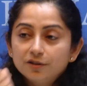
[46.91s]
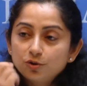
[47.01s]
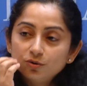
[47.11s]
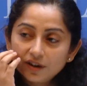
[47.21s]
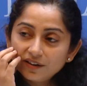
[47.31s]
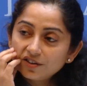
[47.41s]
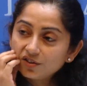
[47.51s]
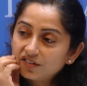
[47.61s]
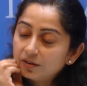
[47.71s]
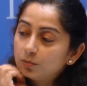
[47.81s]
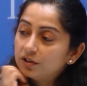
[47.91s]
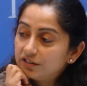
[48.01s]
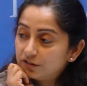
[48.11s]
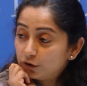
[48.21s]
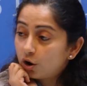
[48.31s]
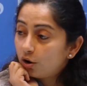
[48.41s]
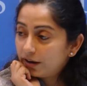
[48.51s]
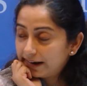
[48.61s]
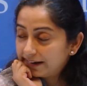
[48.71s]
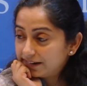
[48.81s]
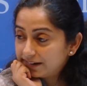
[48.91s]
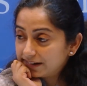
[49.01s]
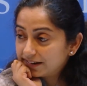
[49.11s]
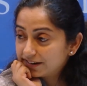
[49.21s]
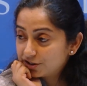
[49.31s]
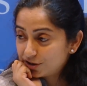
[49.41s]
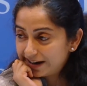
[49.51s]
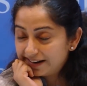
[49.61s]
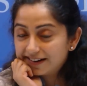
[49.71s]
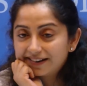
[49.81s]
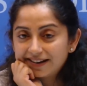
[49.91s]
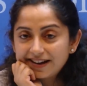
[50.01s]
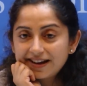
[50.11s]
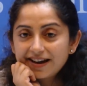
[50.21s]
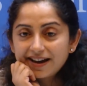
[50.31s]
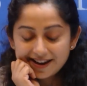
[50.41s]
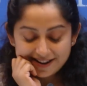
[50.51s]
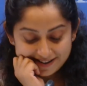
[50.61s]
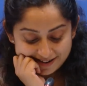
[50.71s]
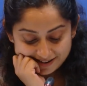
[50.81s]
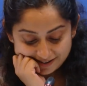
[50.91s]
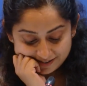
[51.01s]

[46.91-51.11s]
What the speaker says: the two very interesting worlds of law and trade. And